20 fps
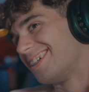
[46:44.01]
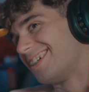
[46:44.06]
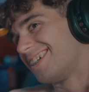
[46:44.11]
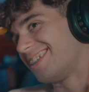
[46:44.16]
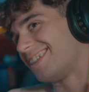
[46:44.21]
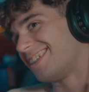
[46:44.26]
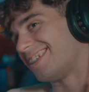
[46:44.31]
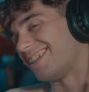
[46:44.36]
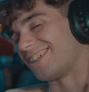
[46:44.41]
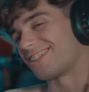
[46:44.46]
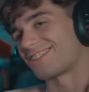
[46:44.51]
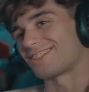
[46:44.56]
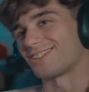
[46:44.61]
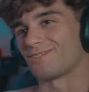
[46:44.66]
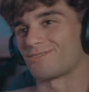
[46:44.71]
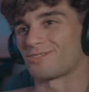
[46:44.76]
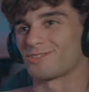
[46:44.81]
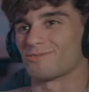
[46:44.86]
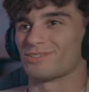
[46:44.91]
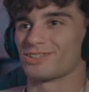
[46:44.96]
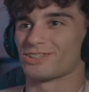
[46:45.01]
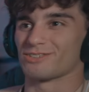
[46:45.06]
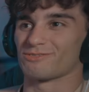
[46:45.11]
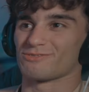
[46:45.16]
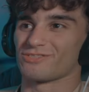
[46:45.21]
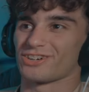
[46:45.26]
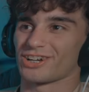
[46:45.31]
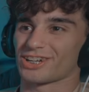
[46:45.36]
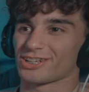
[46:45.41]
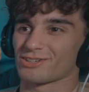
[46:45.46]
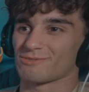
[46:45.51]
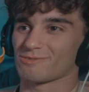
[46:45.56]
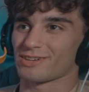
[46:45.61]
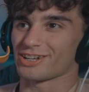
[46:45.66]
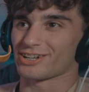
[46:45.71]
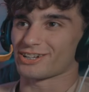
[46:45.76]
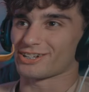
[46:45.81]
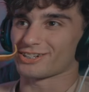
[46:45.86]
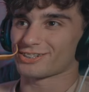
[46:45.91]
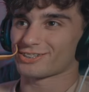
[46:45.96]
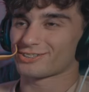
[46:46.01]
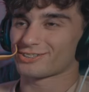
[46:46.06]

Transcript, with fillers: They stuffed him in the fucking bear.